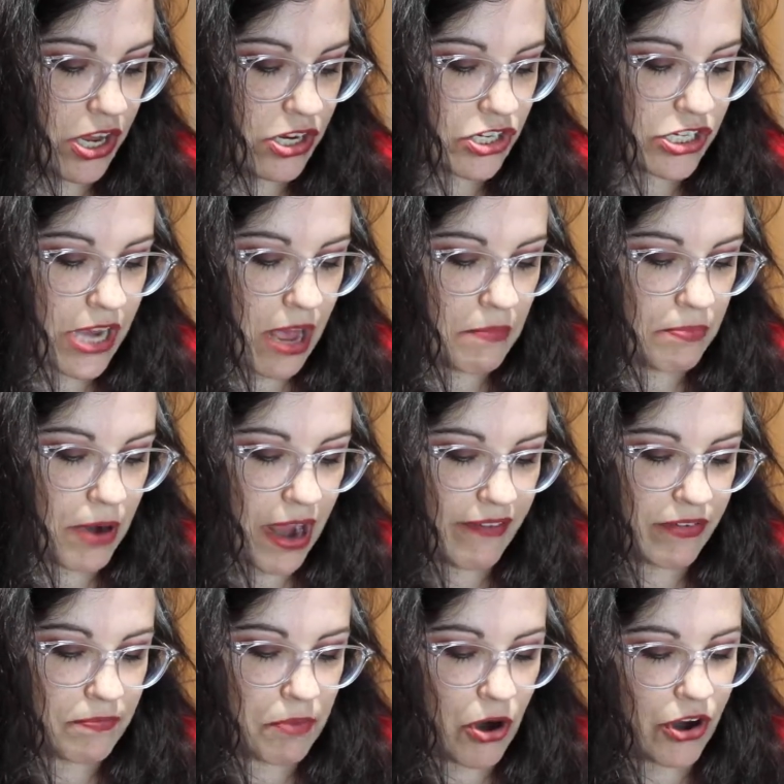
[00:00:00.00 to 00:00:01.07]

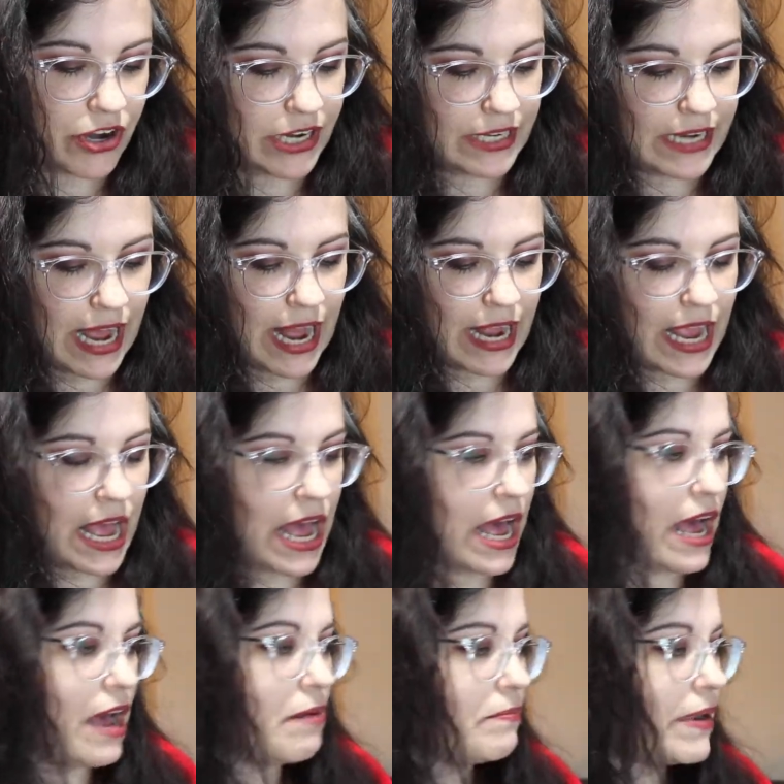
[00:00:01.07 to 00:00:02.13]

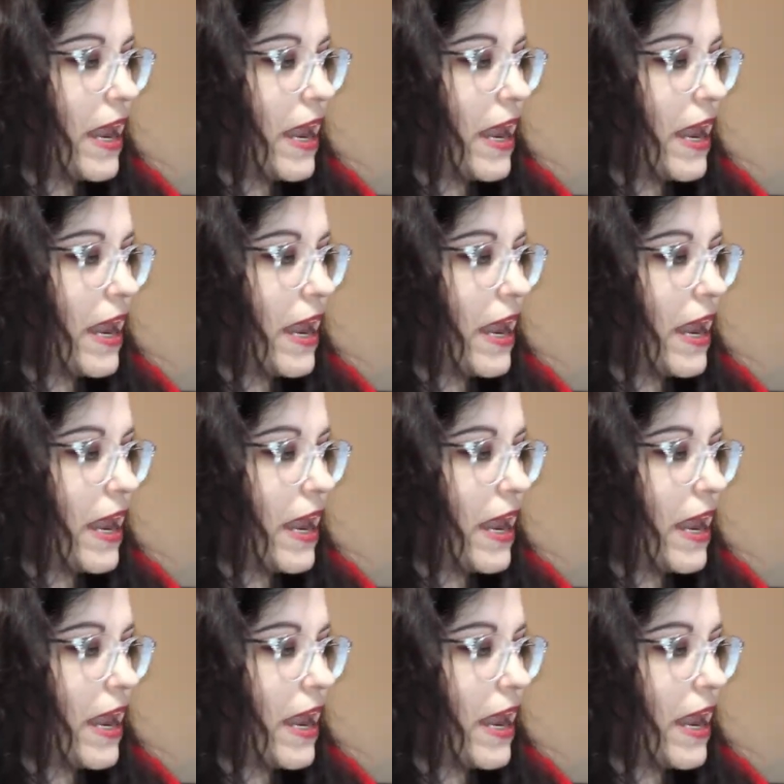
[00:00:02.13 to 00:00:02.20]
shopprivateparty.com.